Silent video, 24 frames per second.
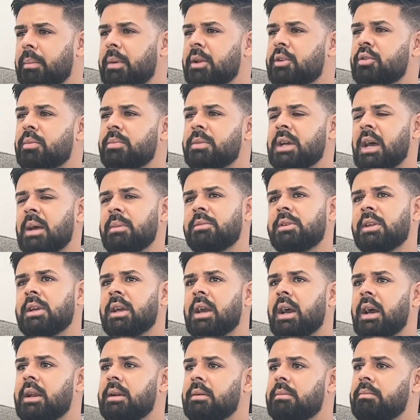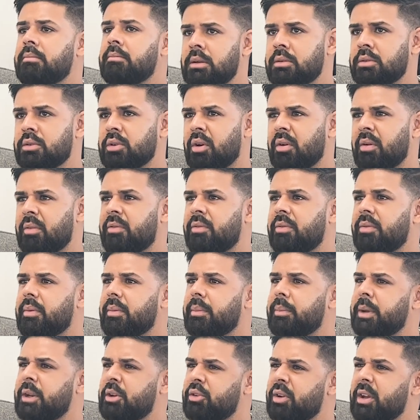but sometimes they can sort of
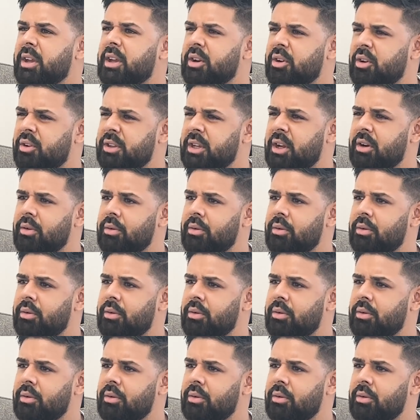be triggered on their